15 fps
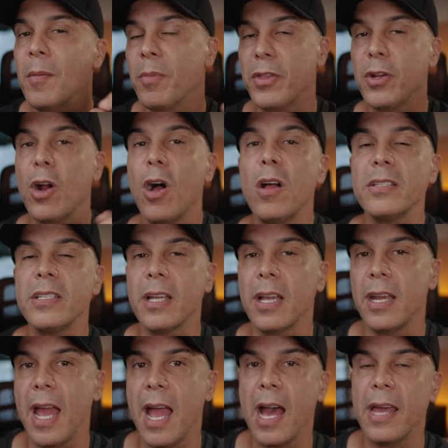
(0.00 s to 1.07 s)
but they're also
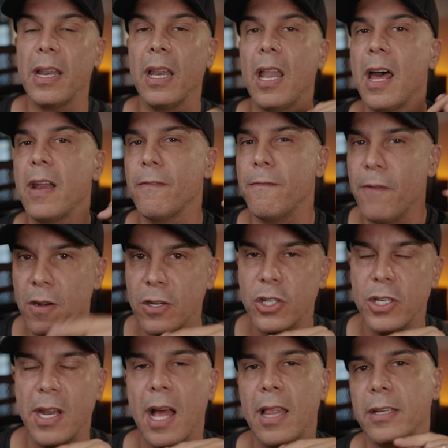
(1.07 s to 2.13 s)
going to add a lot of
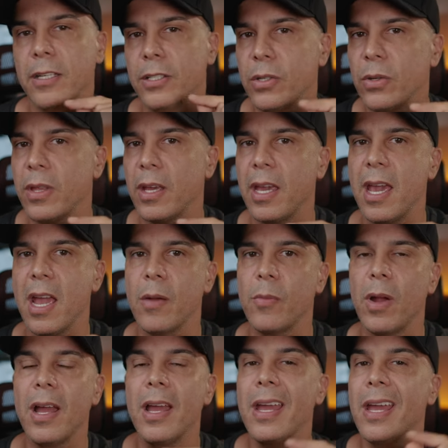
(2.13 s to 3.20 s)
functionality to the
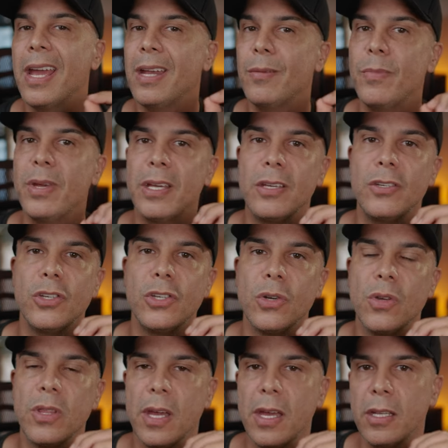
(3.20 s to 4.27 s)
camera and making
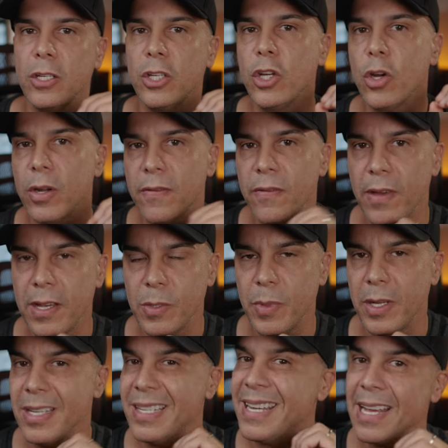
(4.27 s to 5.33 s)
sure that your
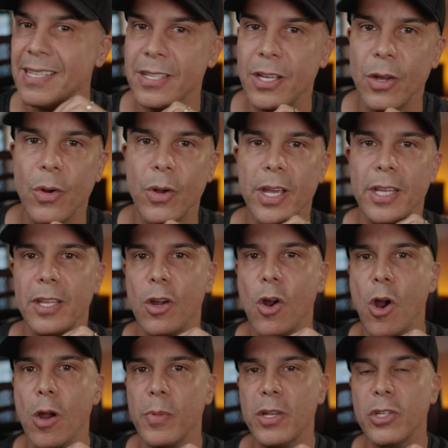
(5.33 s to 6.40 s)
investment doesn't go in the
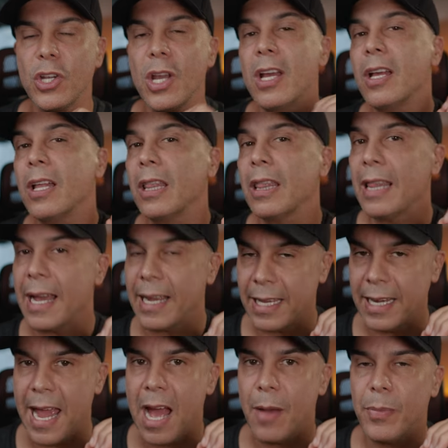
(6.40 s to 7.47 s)
garbage like
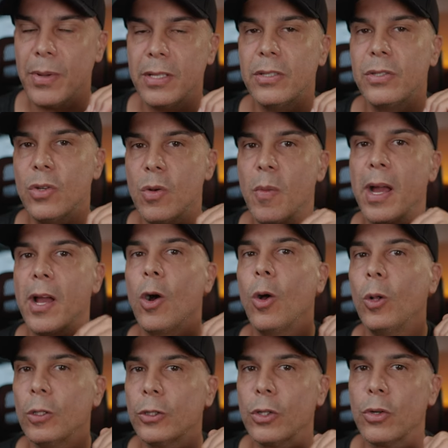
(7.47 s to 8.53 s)
it happened to my
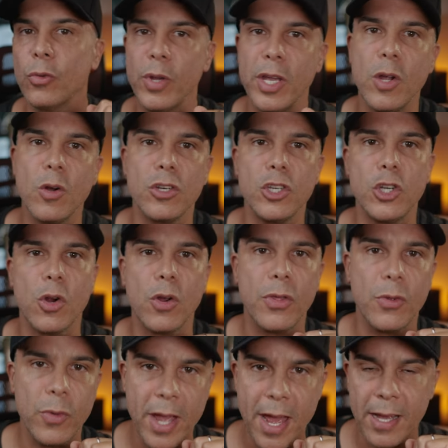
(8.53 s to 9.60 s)
older Ricoh
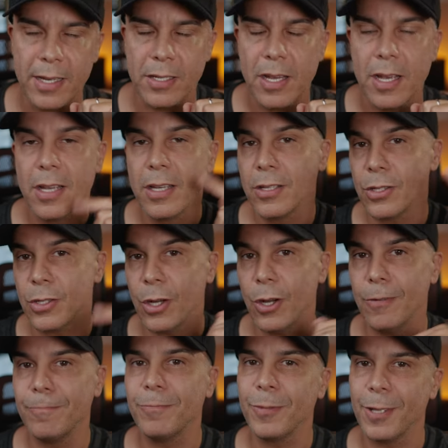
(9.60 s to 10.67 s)
GR IIIX.
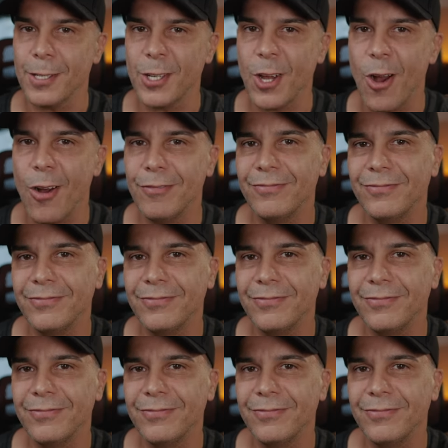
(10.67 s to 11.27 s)
So let's go.